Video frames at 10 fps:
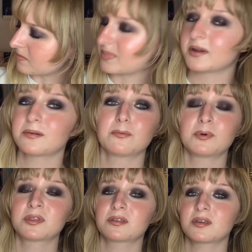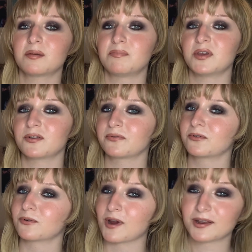but with a bit of
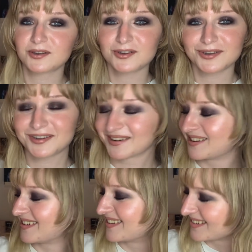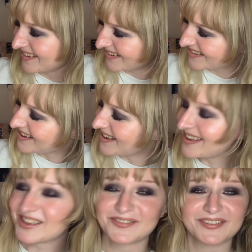grunge.
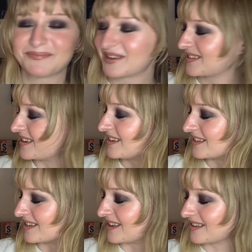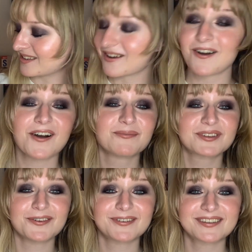If it makes any sense. Oh, I'm
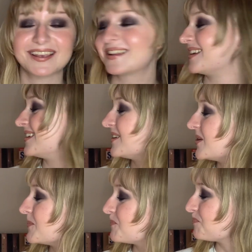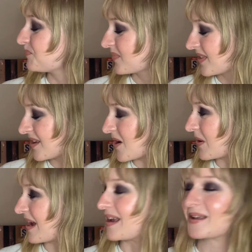so excited.
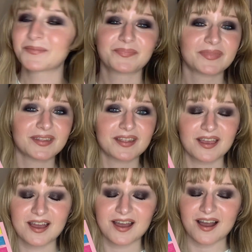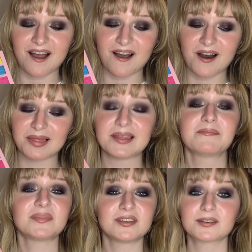Okay, let
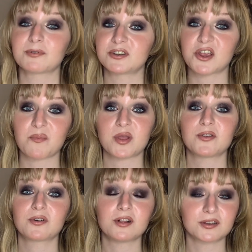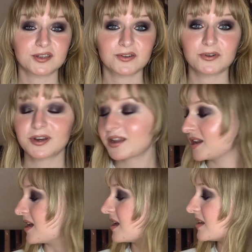me swatch out my new color story
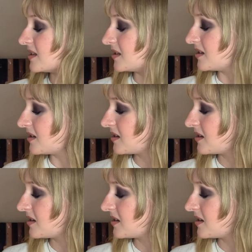and